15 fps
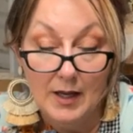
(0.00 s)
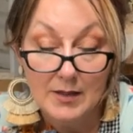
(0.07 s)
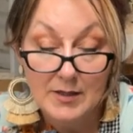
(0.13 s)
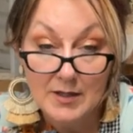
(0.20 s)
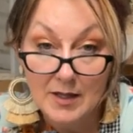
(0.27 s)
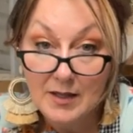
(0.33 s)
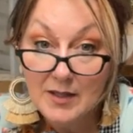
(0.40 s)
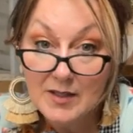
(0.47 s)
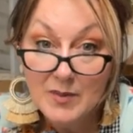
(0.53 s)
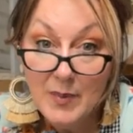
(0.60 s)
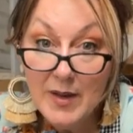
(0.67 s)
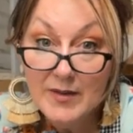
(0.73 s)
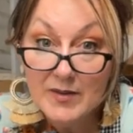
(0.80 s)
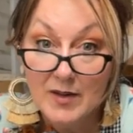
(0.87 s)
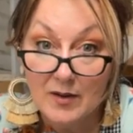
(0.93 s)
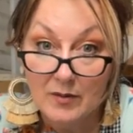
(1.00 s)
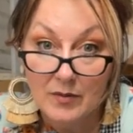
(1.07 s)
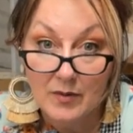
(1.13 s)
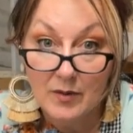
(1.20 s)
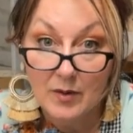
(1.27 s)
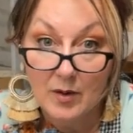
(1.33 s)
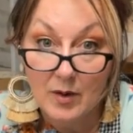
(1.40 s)
It's still
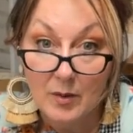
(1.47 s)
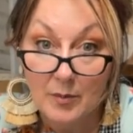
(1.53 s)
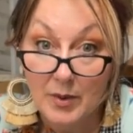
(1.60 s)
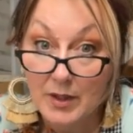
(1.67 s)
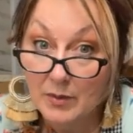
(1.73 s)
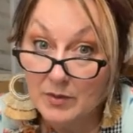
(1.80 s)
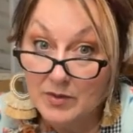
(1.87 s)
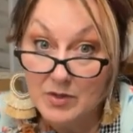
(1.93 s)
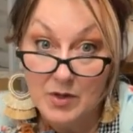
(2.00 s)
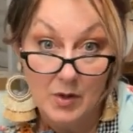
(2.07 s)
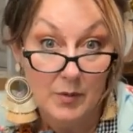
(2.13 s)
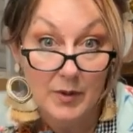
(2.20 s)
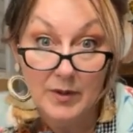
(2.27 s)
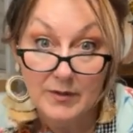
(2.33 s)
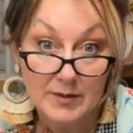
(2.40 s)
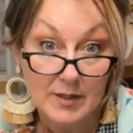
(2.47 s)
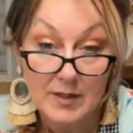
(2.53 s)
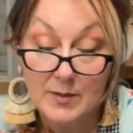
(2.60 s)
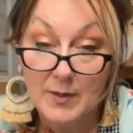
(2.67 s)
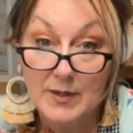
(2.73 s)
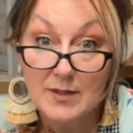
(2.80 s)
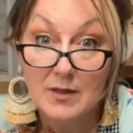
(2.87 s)
expensive, but it was nowhere as
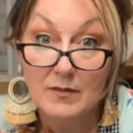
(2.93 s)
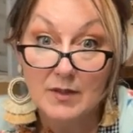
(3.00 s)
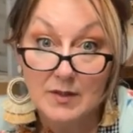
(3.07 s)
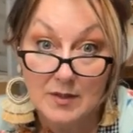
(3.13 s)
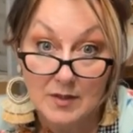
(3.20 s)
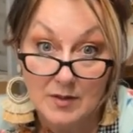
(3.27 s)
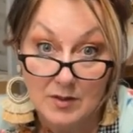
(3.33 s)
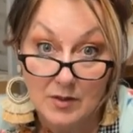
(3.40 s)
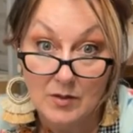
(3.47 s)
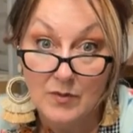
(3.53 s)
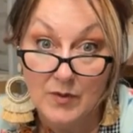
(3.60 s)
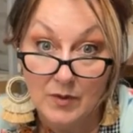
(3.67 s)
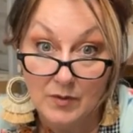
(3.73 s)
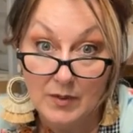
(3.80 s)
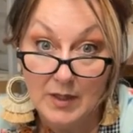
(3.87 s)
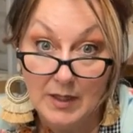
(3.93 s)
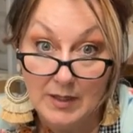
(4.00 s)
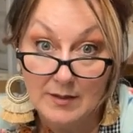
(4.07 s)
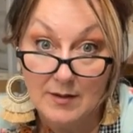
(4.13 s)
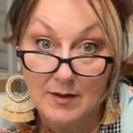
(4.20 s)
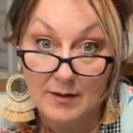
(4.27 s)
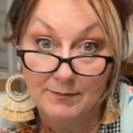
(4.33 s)
expensive as this new food that
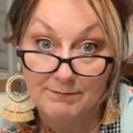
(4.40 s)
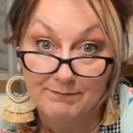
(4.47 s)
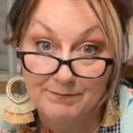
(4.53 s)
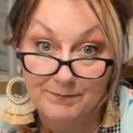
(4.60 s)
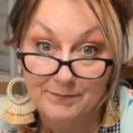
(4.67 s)
he's on.